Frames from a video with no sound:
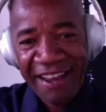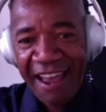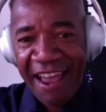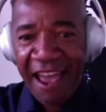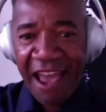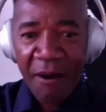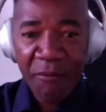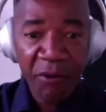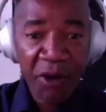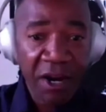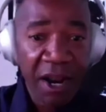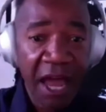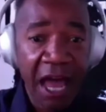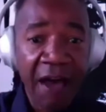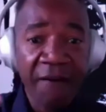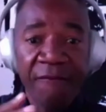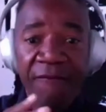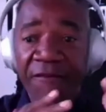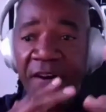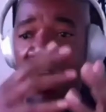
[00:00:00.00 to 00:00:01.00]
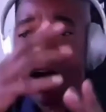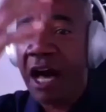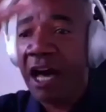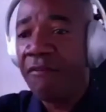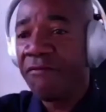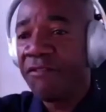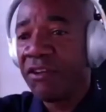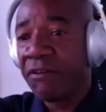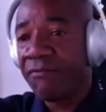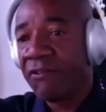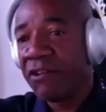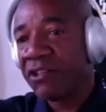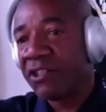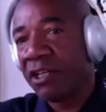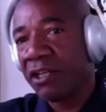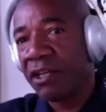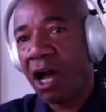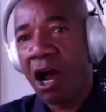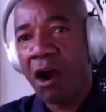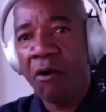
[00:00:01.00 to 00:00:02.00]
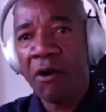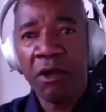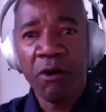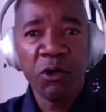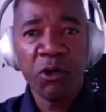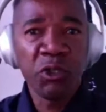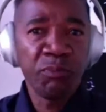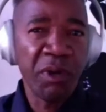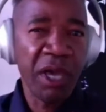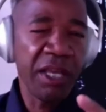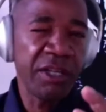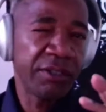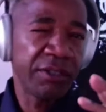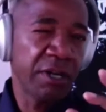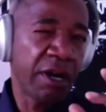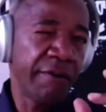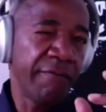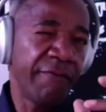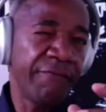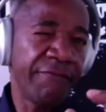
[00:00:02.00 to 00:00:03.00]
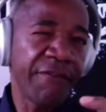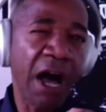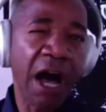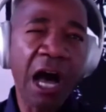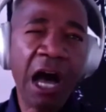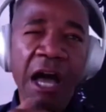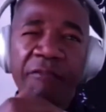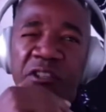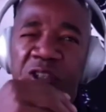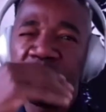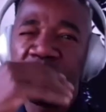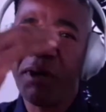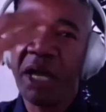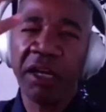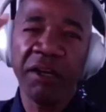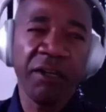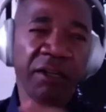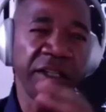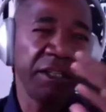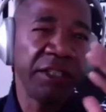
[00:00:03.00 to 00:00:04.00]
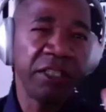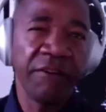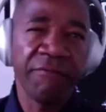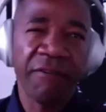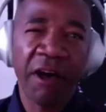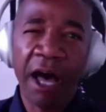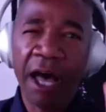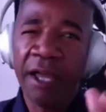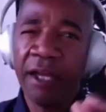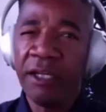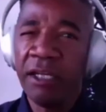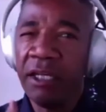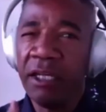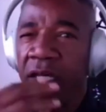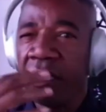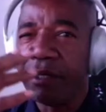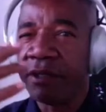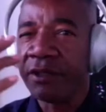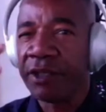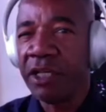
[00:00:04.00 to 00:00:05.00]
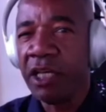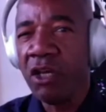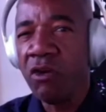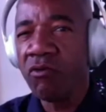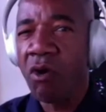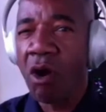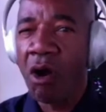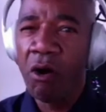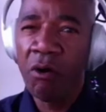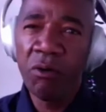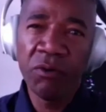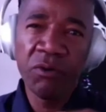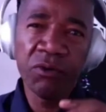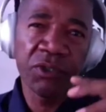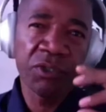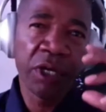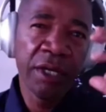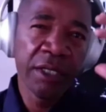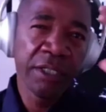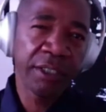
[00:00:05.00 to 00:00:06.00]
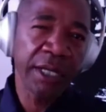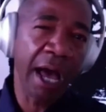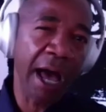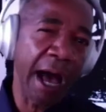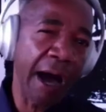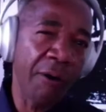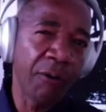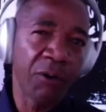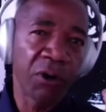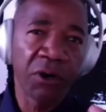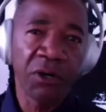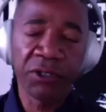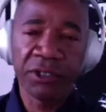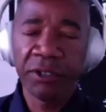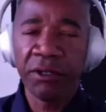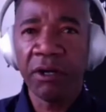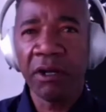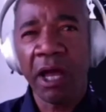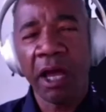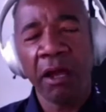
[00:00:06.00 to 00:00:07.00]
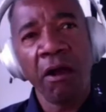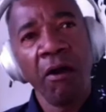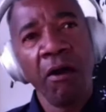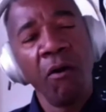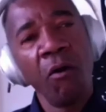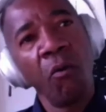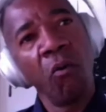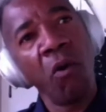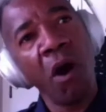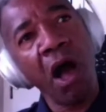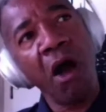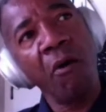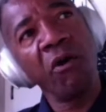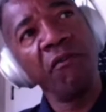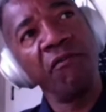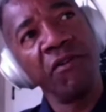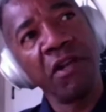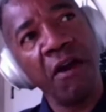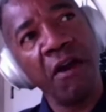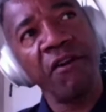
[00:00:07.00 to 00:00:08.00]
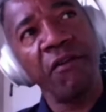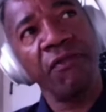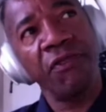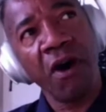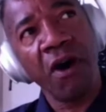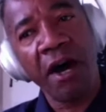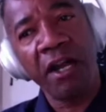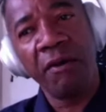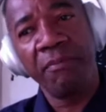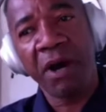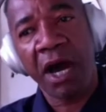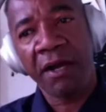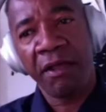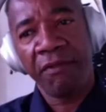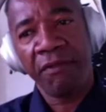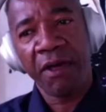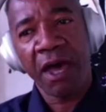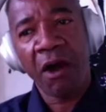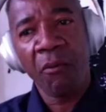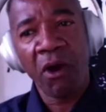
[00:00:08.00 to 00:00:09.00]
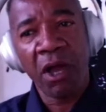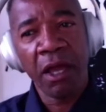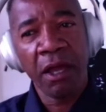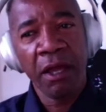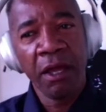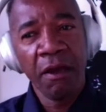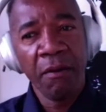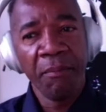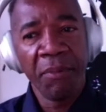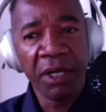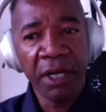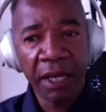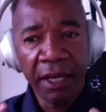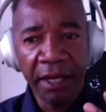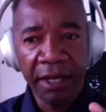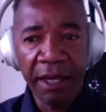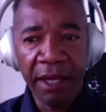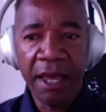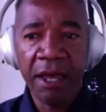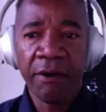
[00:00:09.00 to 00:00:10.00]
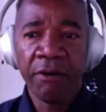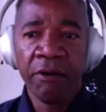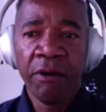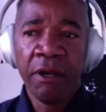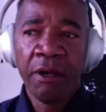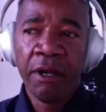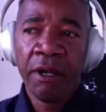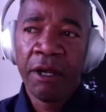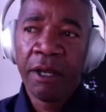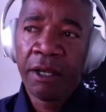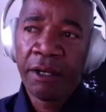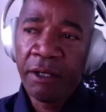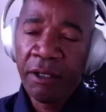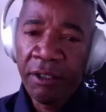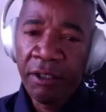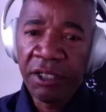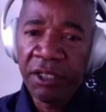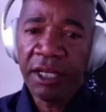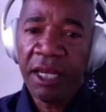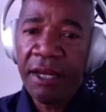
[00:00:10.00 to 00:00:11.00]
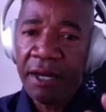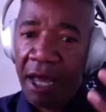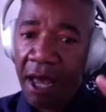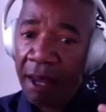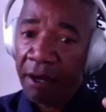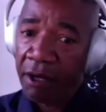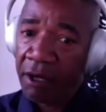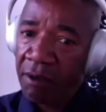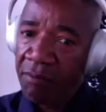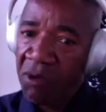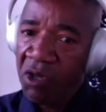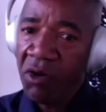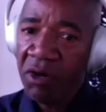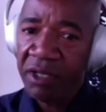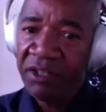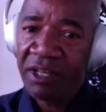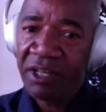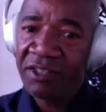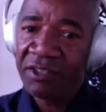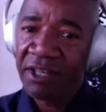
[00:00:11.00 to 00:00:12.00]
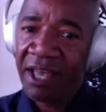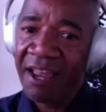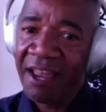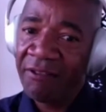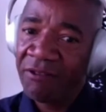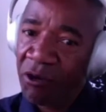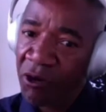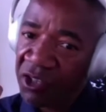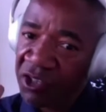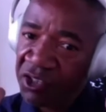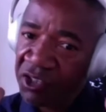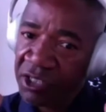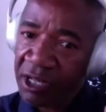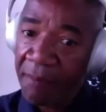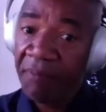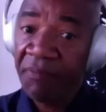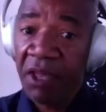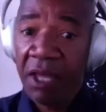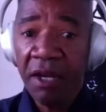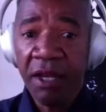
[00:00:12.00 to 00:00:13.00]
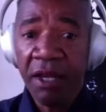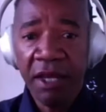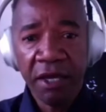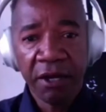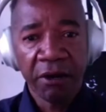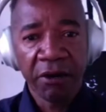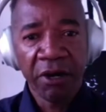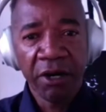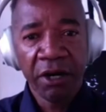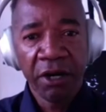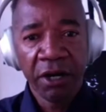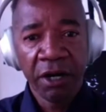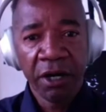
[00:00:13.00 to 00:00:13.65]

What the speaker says: and we're going to have 5 different scenarios based on 5 speculative ideas, heroes, towers. And they're like, wow, we've never thought about it that way. But again, looking at communities and saying there's something here,